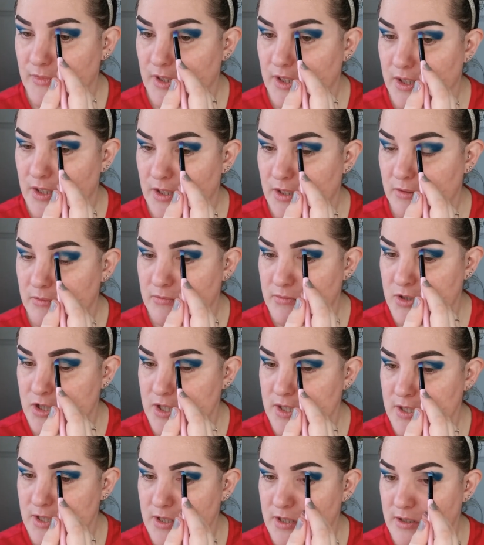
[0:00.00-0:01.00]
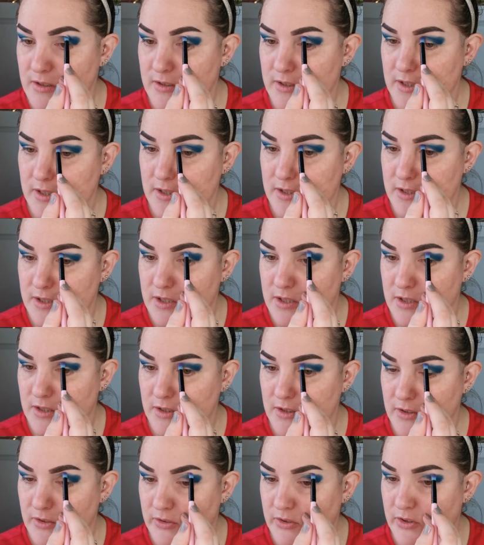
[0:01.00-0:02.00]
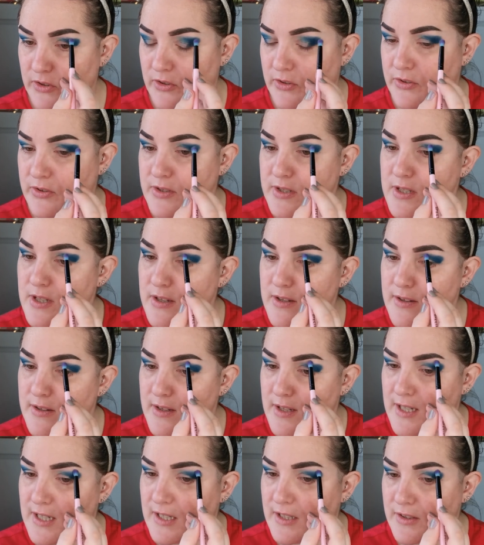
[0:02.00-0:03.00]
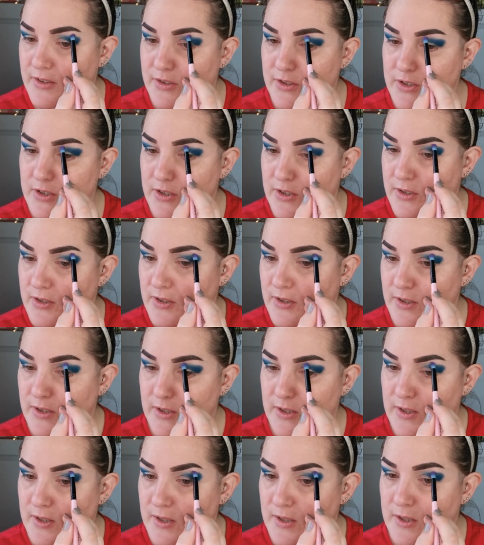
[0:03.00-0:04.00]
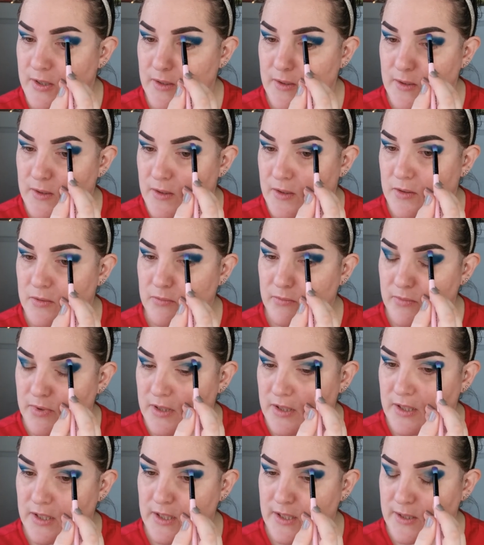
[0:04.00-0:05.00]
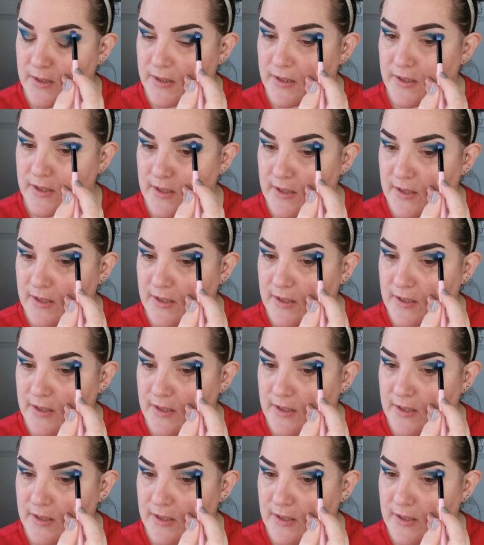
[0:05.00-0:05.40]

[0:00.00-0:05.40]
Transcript: And I'm just going to use that to blend